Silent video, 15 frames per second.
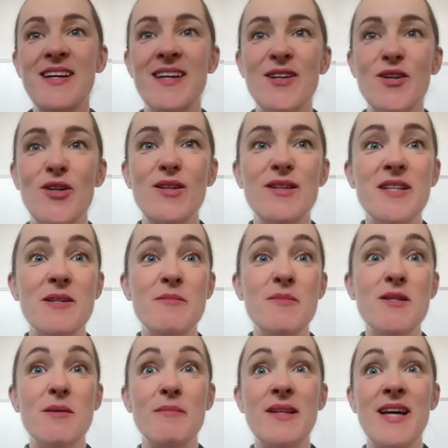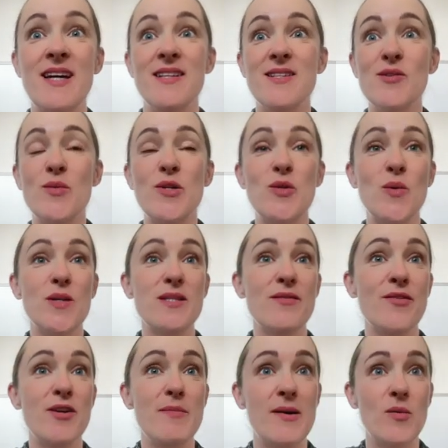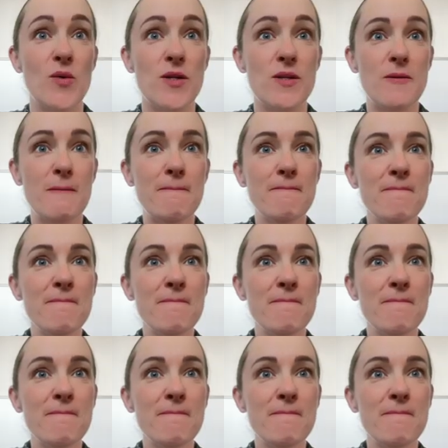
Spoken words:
and called him something else, which was a very bad word.